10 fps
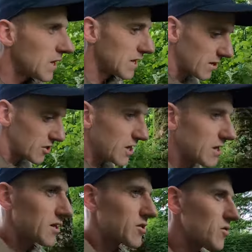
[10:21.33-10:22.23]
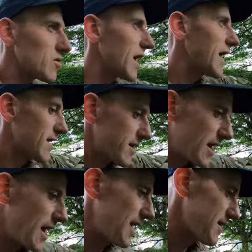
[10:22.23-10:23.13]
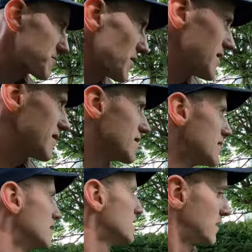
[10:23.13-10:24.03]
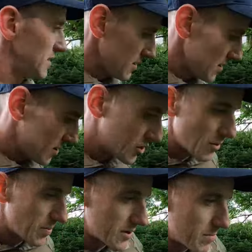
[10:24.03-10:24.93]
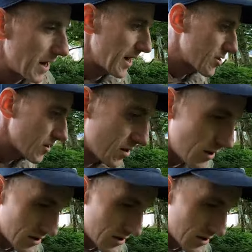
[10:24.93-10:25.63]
And to see this old iron gate as well, super special.